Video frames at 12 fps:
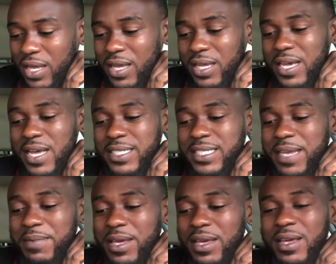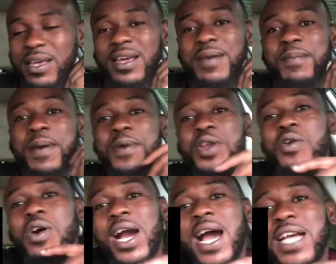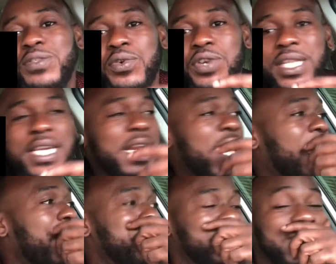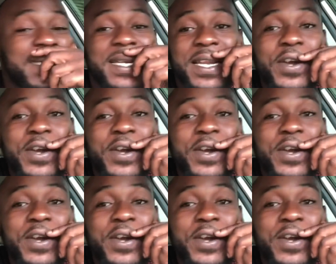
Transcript: You see me? Let me know guys what you think in the comment section.